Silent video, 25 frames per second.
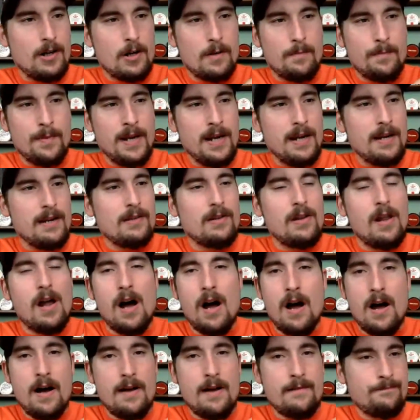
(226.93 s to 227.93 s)

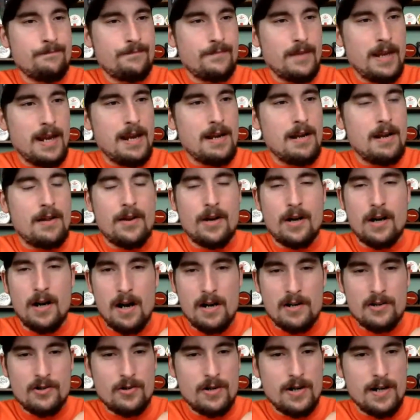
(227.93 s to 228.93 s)
European law in
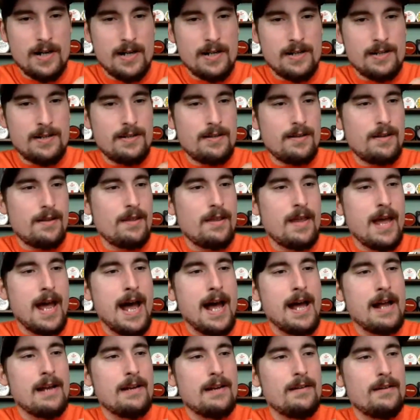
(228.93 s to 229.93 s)
other countries
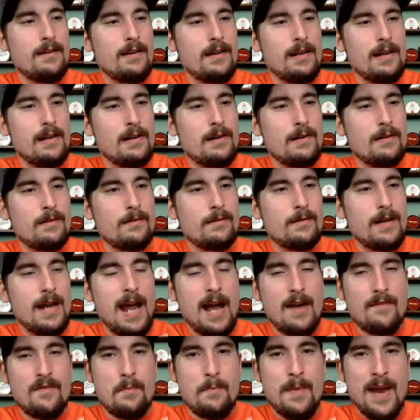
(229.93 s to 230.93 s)
that,
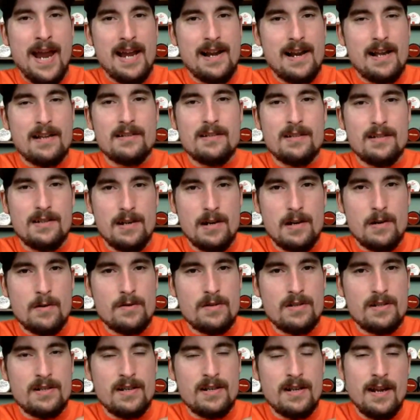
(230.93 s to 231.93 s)
have a ban on
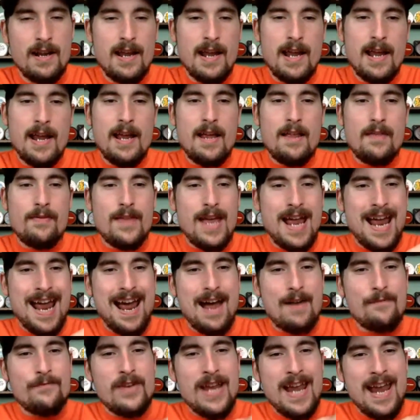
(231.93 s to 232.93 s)
snus, they
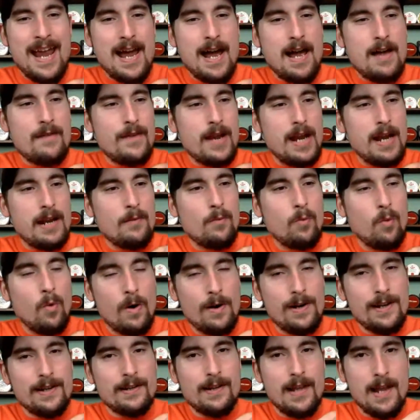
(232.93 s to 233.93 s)
have to have a
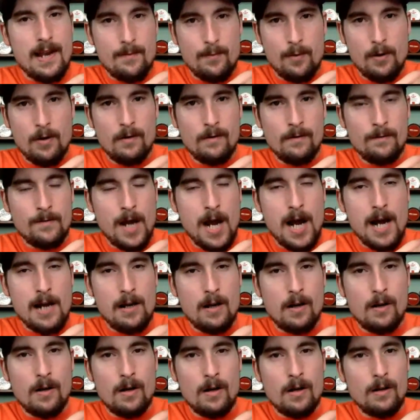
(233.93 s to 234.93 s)
warning label
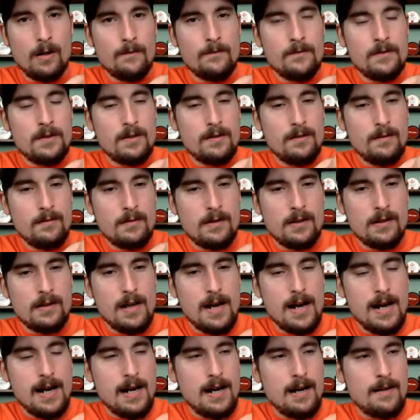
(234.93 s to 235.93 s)
on all of
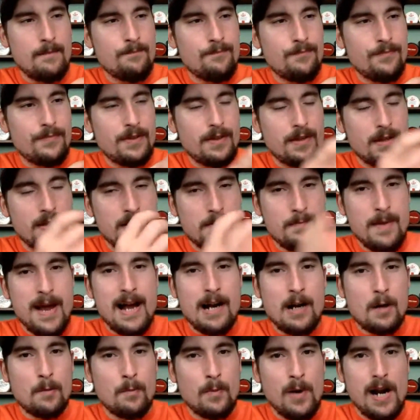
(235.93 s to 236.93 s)

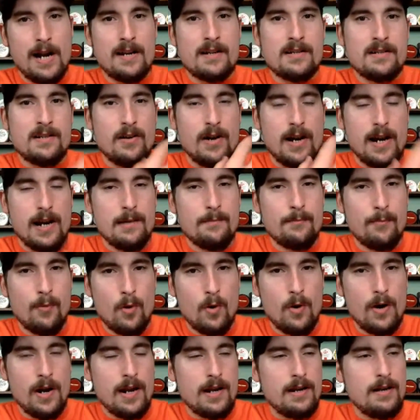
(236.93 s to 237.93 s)
the tobacco products that are
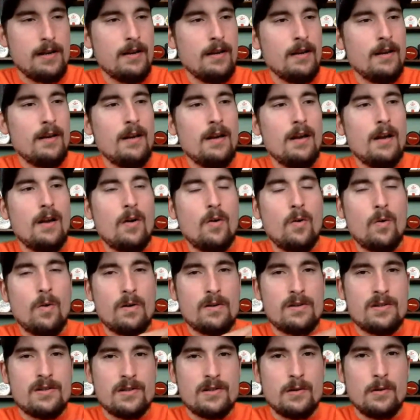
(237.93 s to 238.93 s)
imported
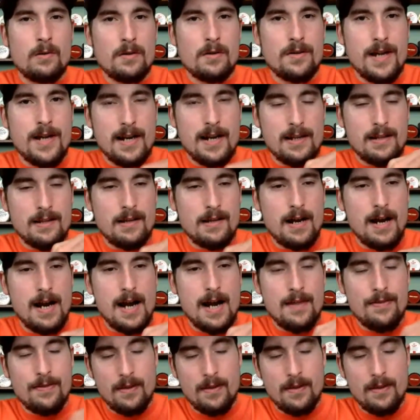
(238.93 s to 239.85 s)
or sold in